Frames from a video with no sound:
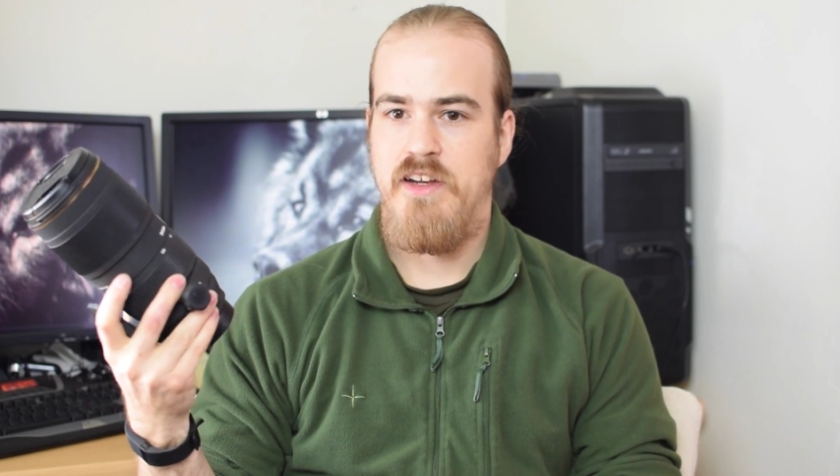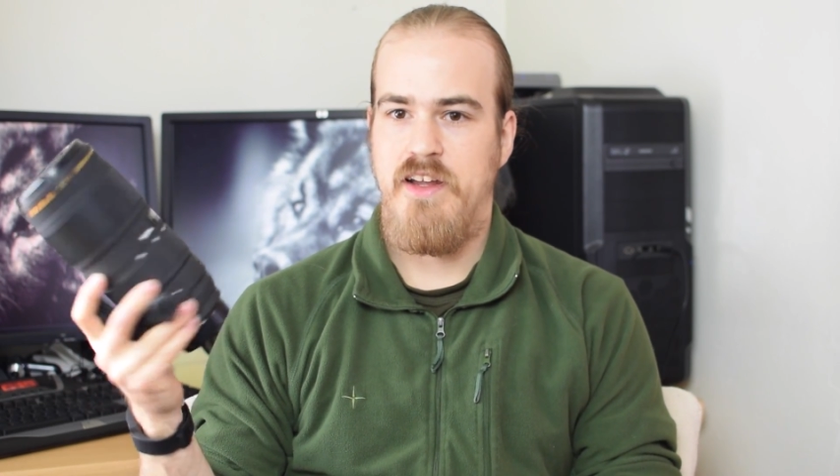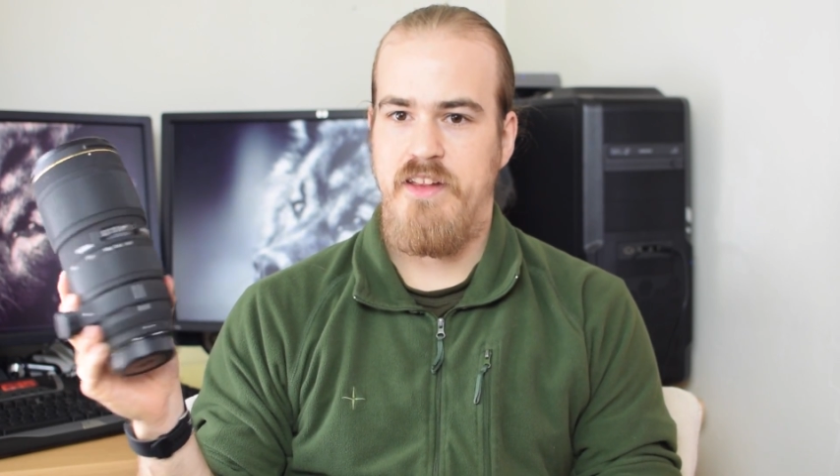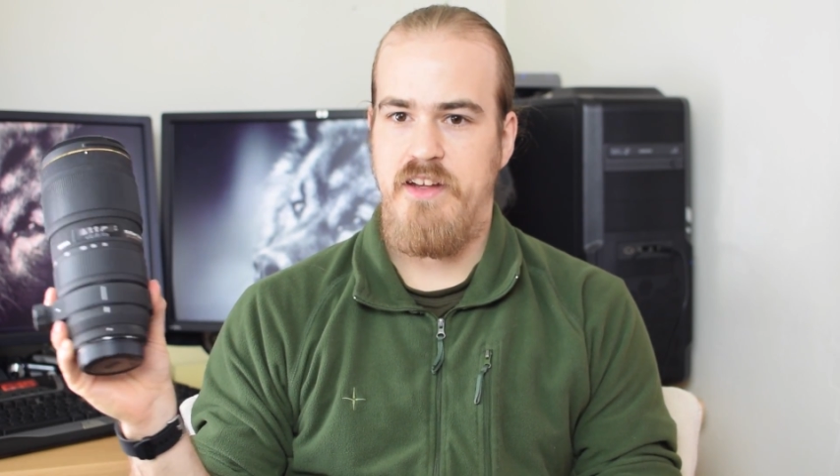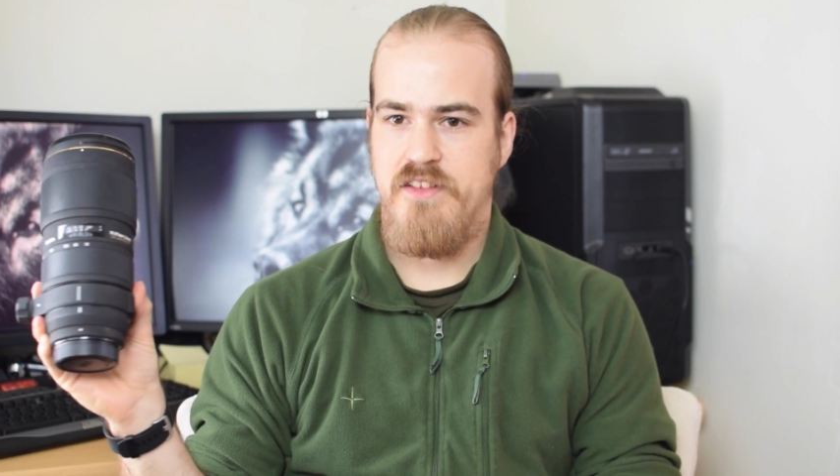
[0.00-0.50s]

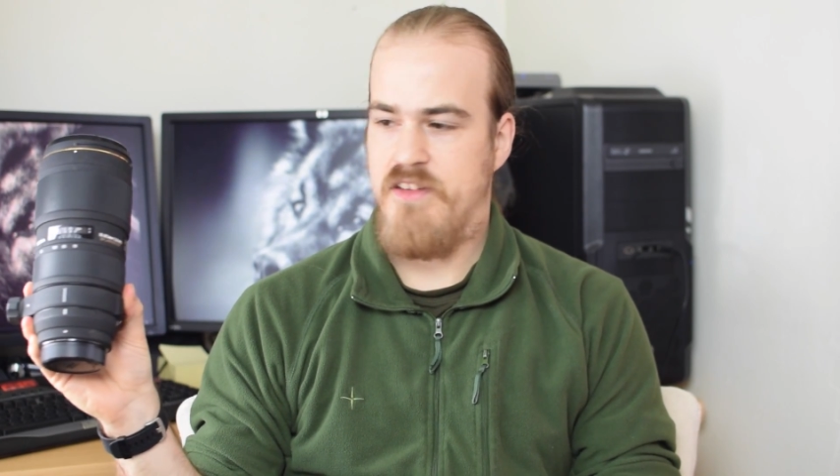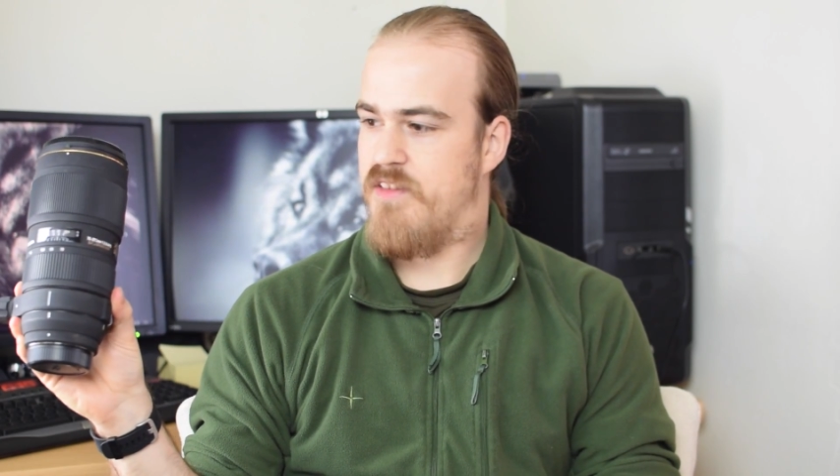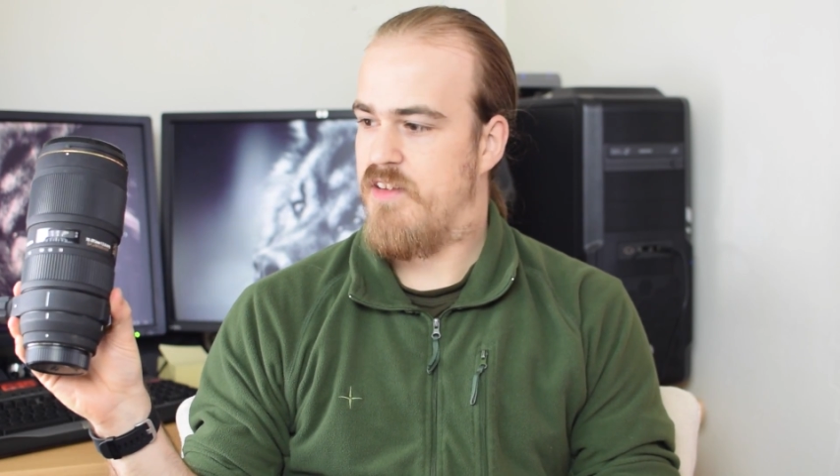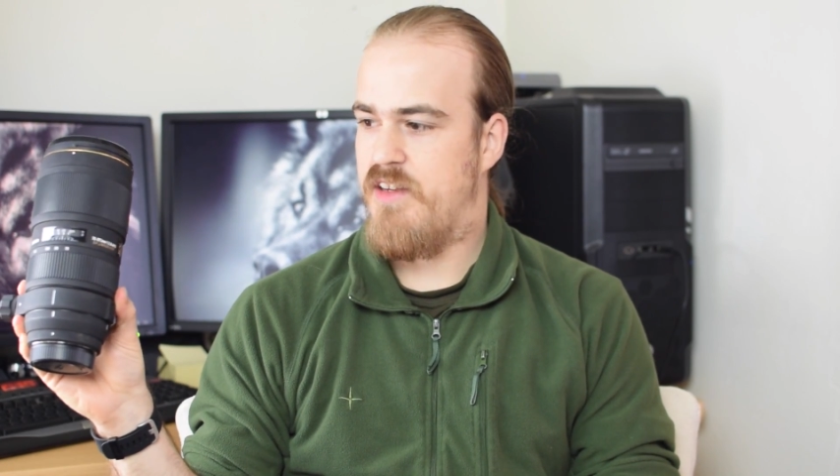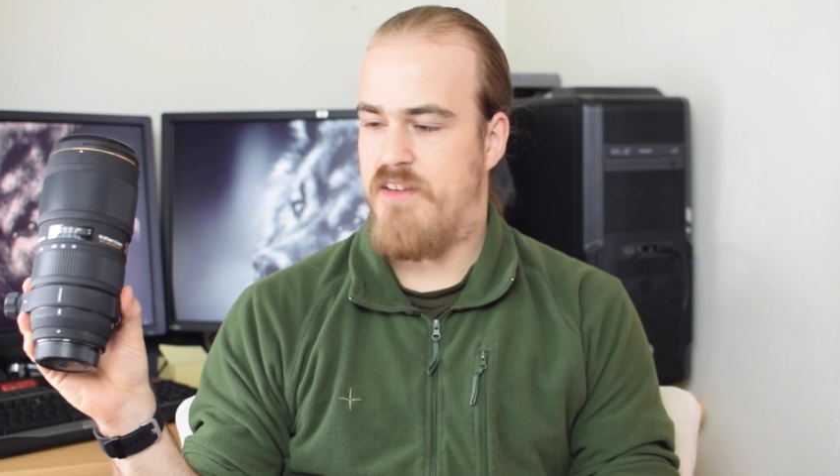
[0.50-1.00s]
Now this
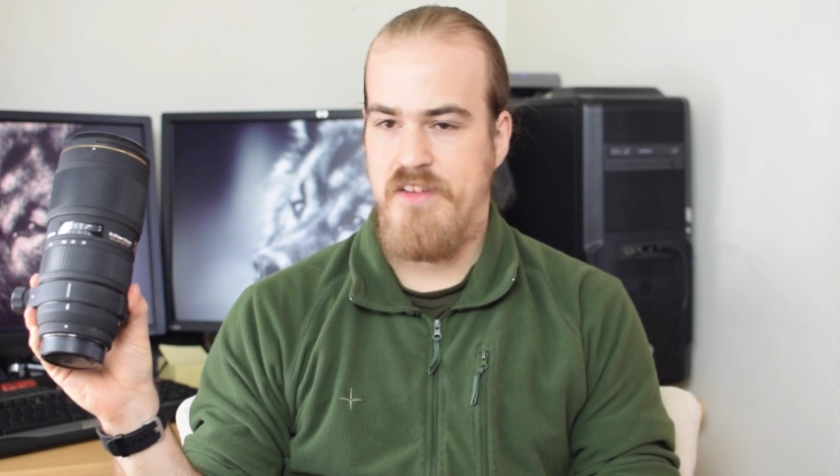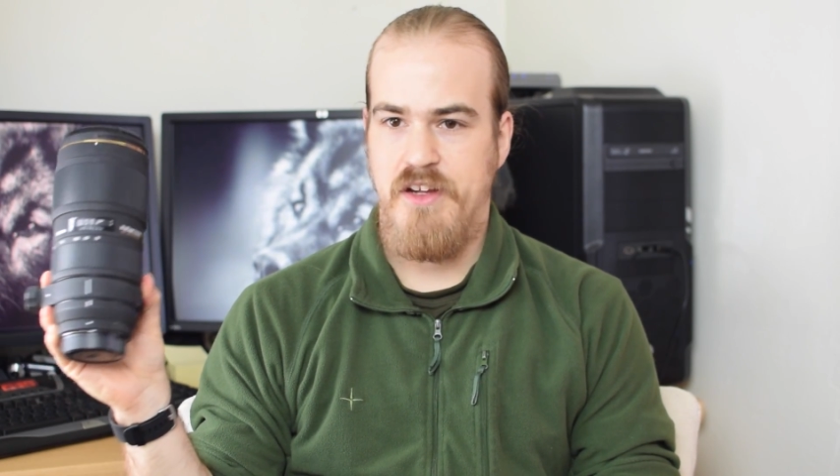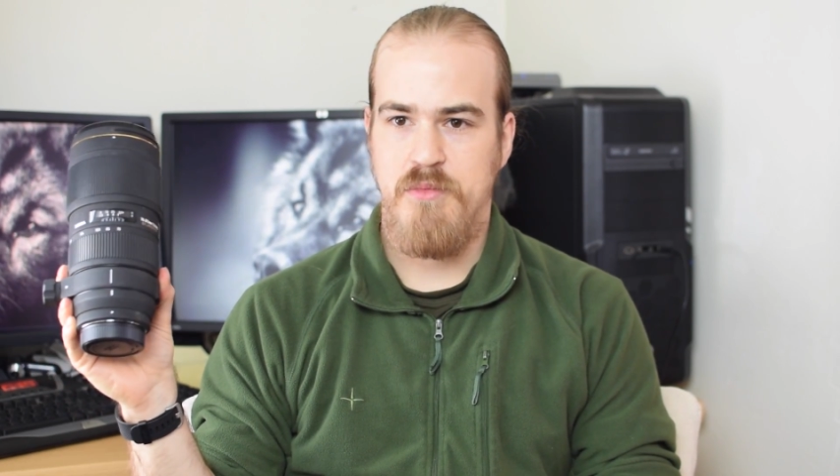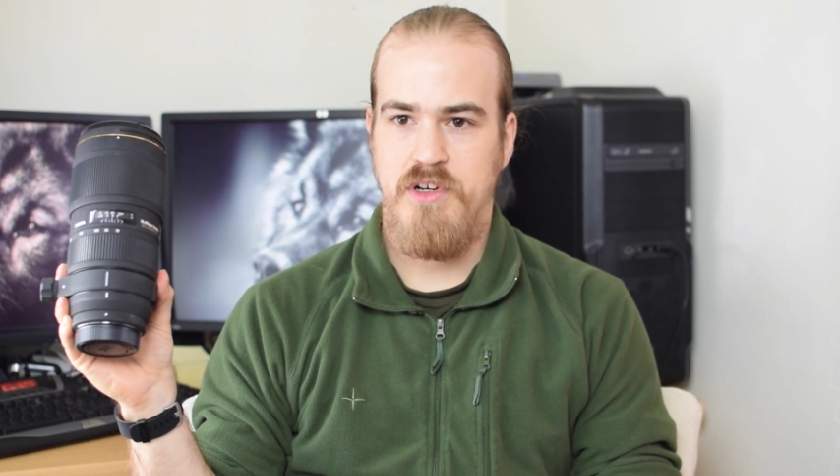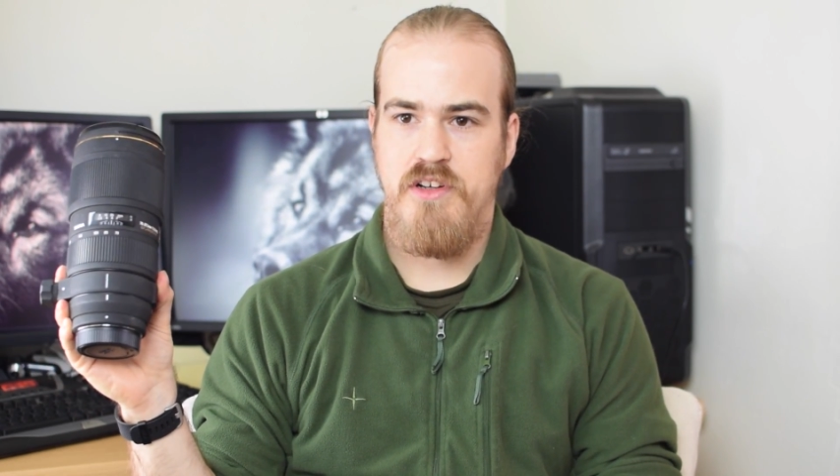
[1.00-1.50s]
is the
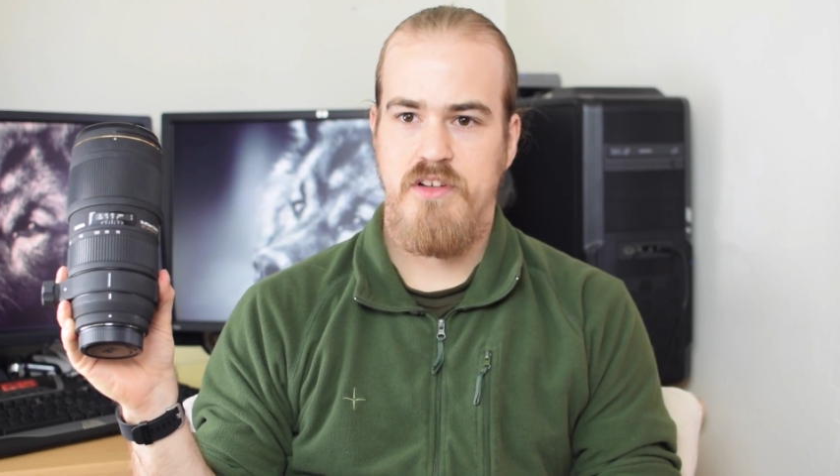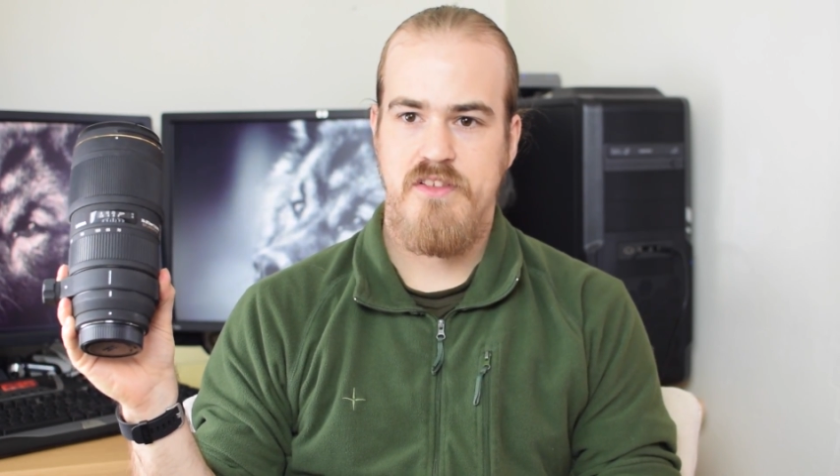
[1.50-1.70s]
Sigma